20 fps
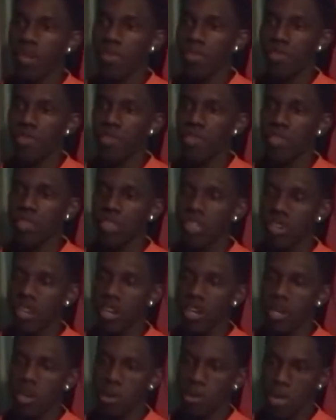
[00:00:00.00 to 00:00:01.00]
before you go
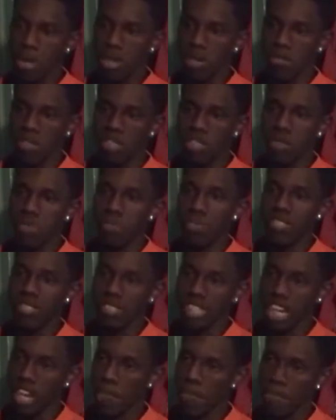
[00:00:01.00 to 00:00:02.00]
home, can you put some
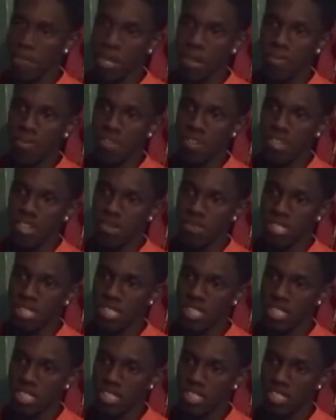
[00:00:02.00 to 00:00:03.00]
copy paper in the
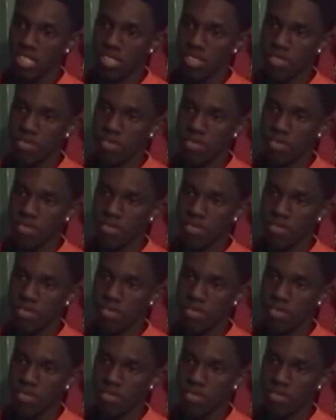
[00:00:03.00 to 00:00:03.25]
machines?